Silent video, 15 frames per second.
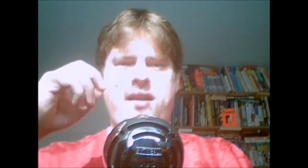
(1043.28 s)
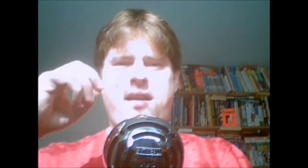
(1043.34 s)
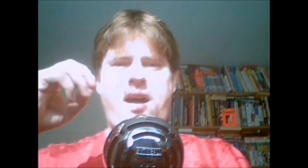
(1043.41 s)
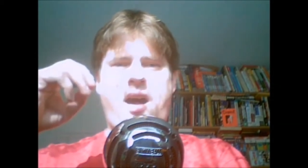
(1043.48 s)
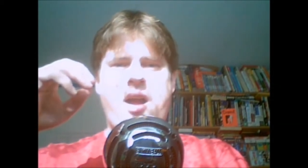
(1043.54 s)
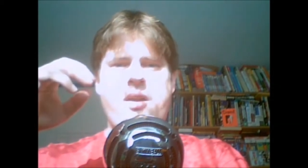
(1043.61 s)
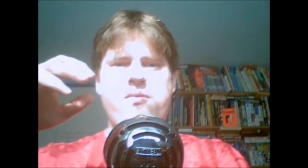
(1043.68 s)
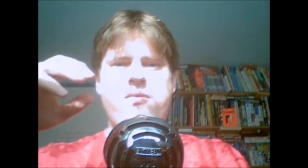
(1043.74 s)

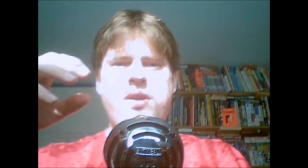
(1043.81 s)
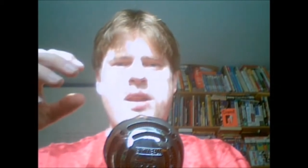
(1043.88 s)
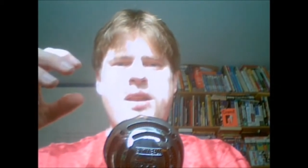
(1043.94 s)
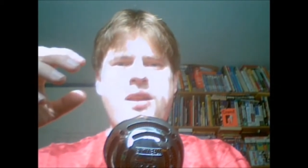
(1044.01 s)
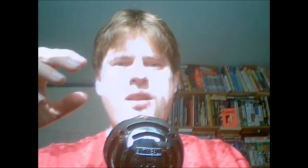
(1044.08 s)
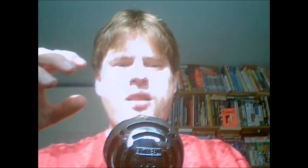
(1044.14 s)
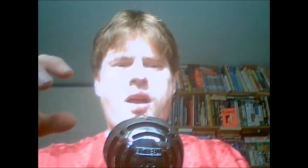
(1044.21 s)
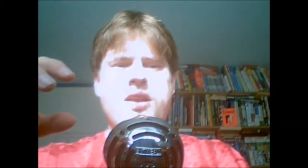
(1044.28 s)
I
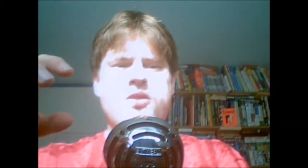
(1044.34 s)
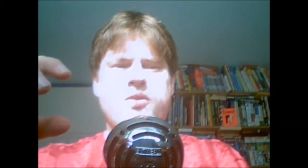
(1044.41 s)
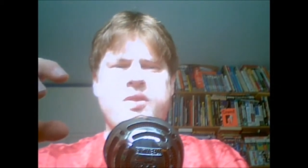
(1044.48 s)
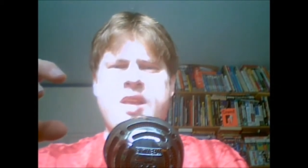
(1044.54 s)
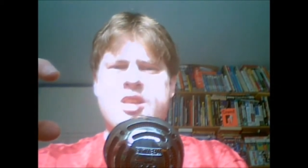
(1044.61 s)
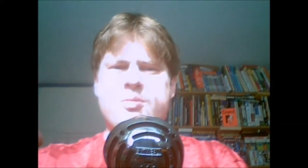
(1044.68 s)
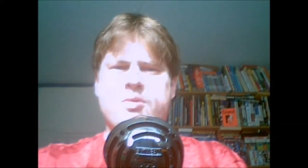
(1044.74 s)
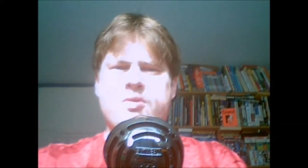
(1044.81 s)
really liked on
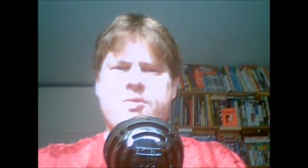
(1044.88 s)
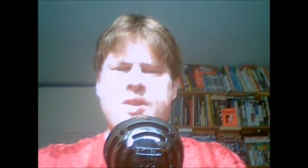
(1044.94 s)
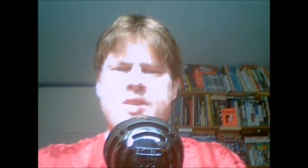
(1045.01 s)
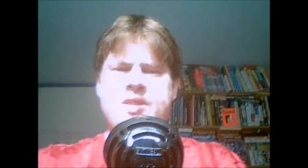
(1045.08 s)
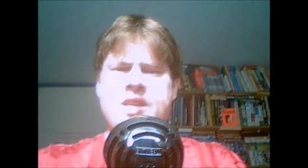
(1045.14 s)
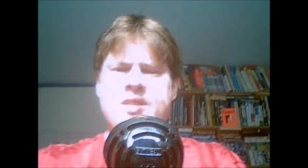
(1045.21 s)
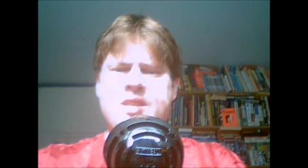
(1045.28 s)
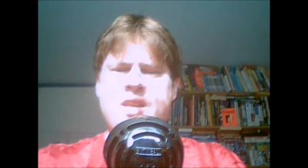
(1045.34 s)
the Xbox
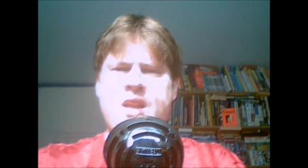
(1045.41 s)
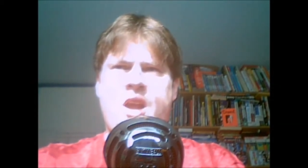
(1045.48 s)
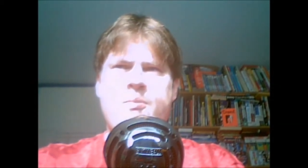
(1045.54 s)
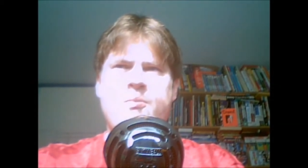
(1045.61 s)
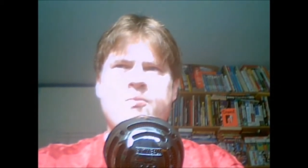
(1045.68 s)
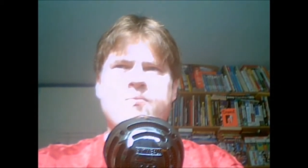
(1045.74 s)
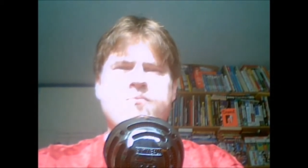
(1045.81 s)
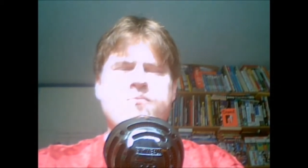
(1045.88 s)
360.
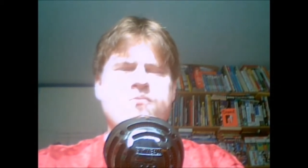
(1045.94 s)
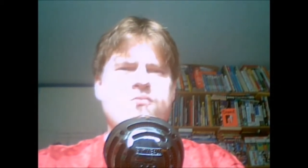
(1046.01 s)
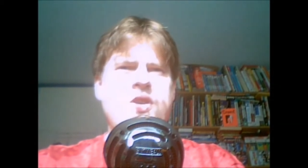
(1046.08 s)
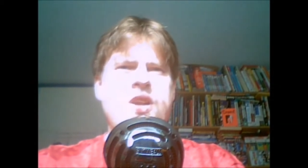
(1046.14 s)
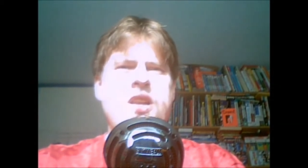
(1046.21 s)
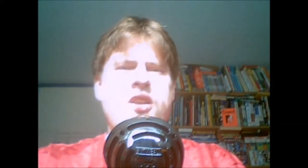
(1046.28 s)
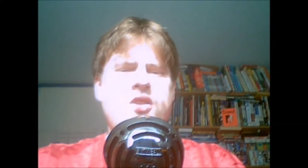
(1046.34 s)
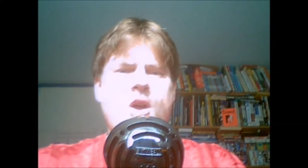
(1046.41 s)
I'm
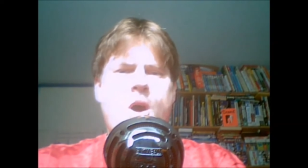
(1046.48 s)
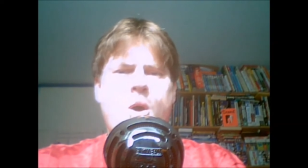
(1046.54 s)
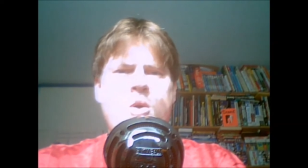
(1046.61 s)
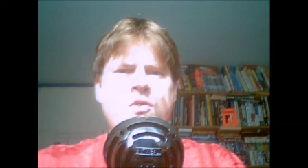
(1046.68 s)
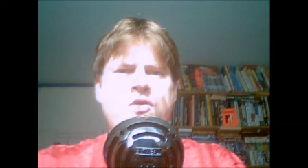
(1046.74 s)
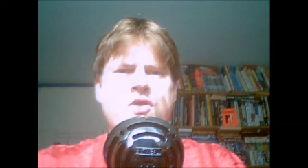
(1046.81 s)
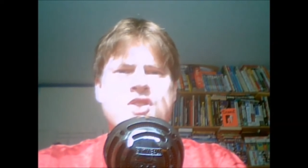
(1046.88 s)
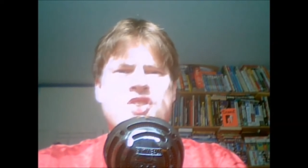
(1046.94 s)
really
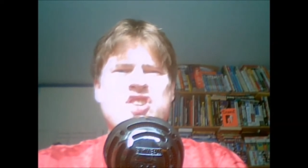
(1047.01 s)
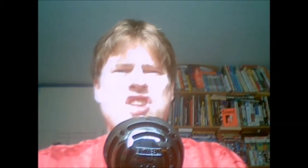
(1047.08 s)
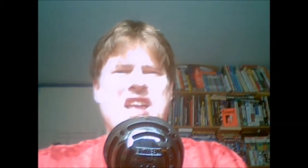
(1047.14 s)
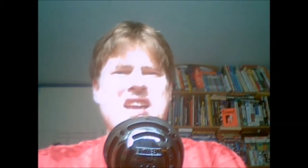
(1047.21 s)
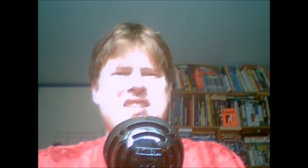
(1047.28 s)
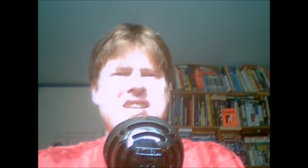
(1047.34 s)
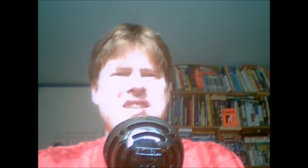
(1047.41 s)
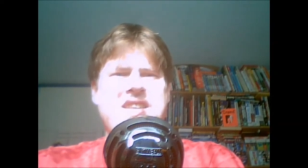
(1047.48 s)
known for
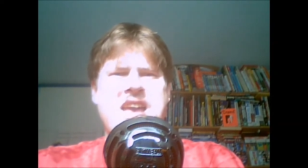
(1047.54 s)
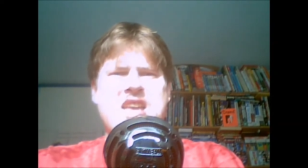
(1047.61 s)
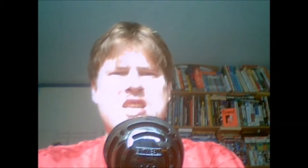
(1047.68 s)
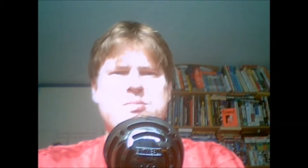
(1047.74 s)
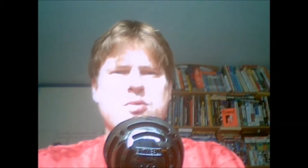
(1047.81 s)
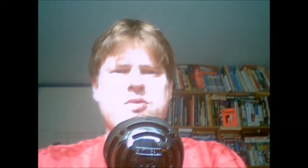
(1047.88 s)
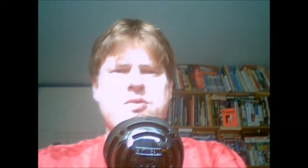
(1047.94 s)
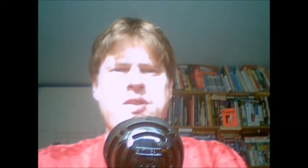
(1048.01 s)
slating the
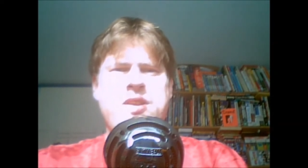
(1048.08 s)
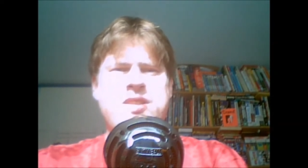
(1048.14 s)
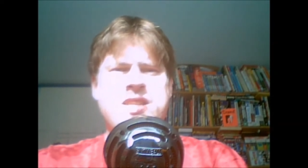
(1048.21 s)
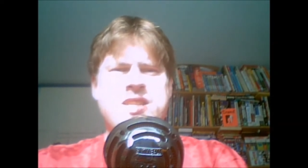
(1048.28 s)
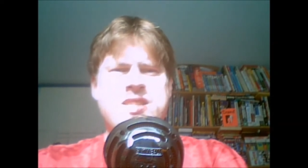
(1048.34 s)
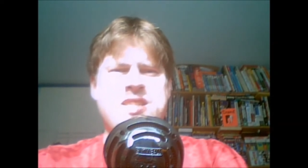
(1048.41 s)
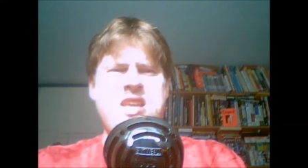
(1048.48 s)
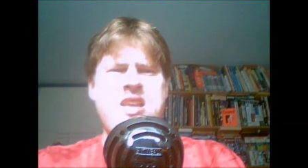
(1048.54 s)
Xbox
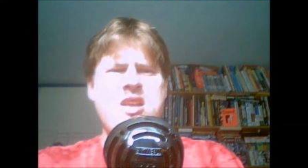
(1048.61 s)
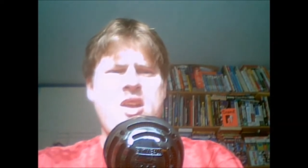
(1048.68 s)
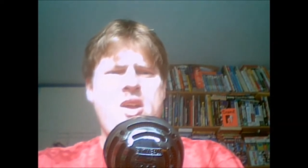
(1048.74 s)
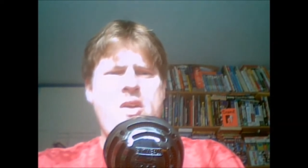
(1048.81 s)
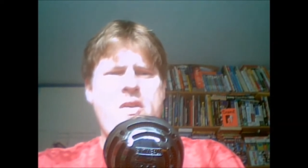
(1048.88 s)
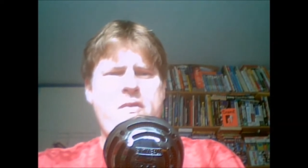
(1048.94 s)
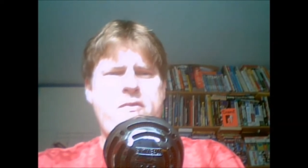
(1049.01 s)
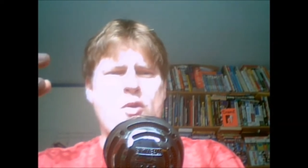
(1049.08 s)
360
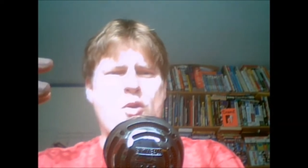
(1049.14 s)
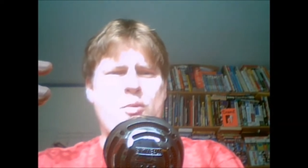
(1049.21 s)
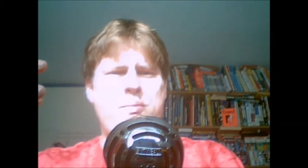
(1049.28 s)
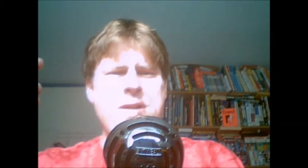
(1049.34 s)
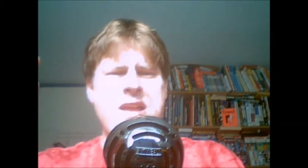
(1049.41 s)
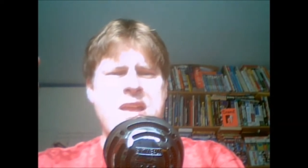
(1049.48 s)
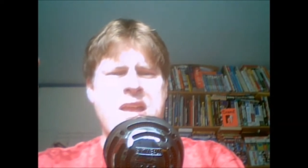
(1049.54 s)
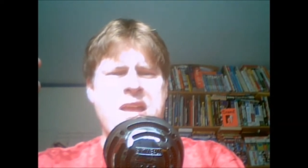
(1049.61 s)
for
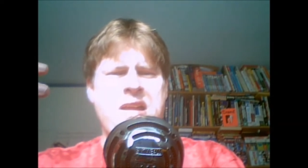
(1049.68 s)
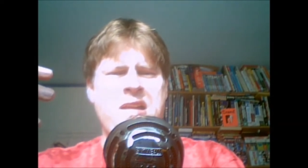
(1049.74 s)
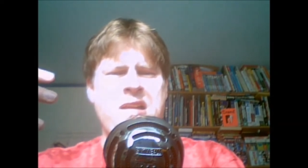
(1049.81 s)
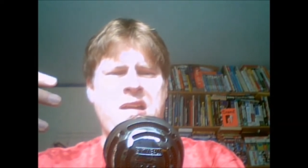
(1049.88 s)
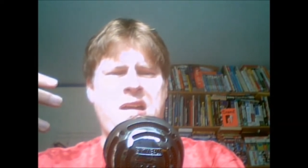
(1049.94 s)
being,